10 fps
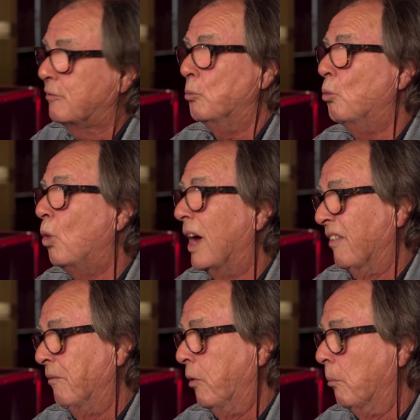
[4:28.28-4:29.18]
from one
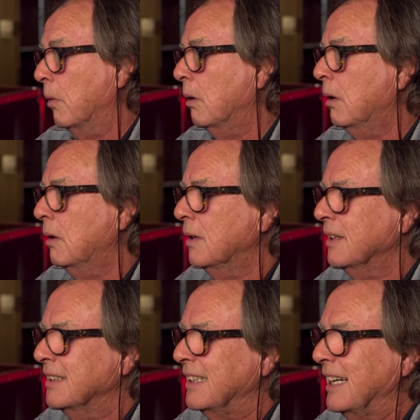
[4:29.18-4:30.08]
of them.
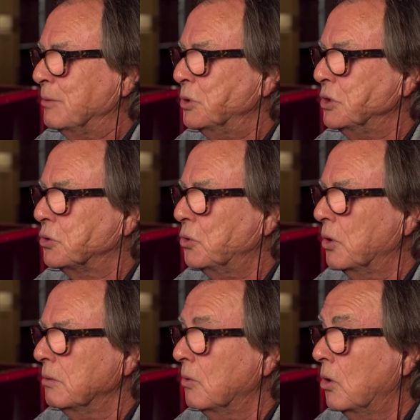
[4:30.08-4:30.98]
And we
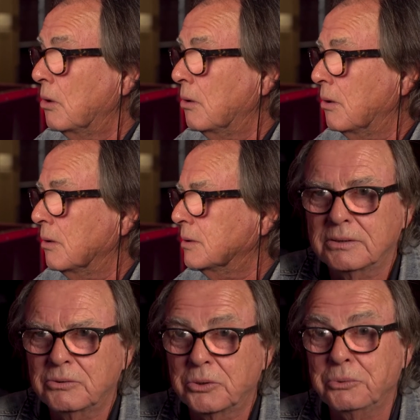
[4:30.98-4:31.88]
thought, oh,
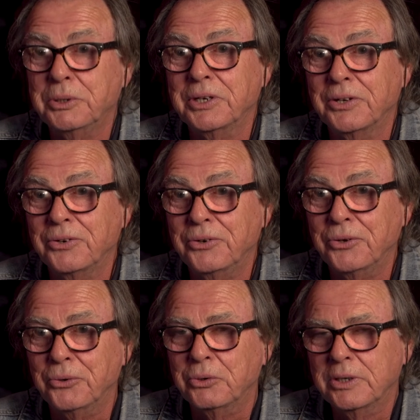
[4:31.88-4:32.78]
what are we going to
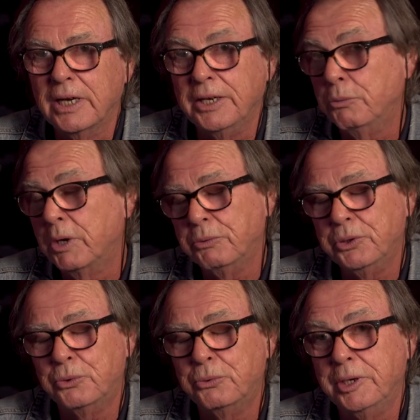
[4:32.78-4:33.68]
do? Anyway,
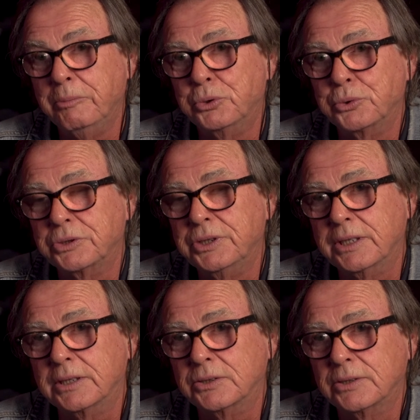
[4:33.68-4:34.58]
we'd already bought the
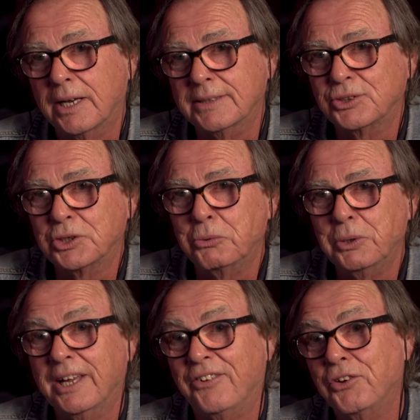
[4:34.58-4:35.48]
tickets, and so
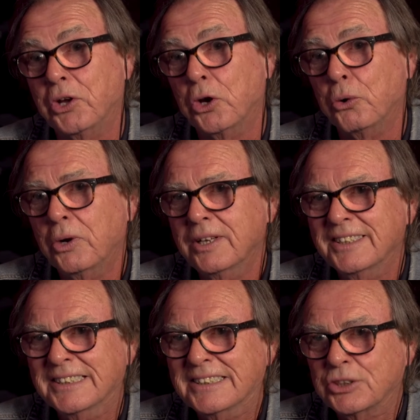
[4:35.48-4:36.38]
we had to go.
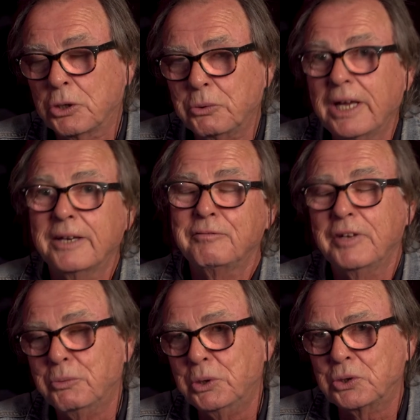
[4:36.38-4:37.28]
So we had a
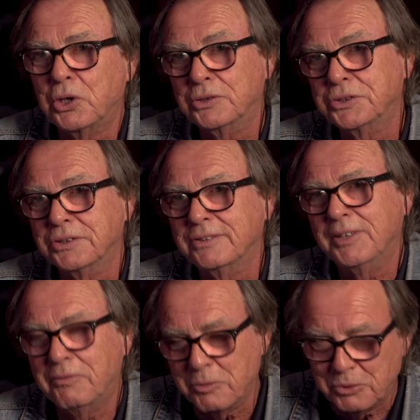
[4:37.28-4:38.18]
farewell concert,
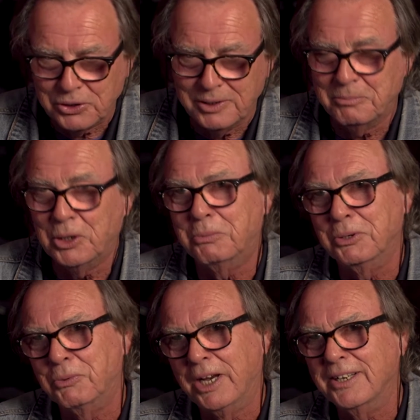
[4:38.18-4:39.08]
and everybody in
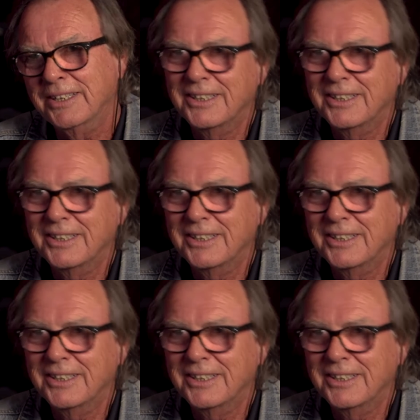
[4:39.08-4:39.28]
Melbourne went,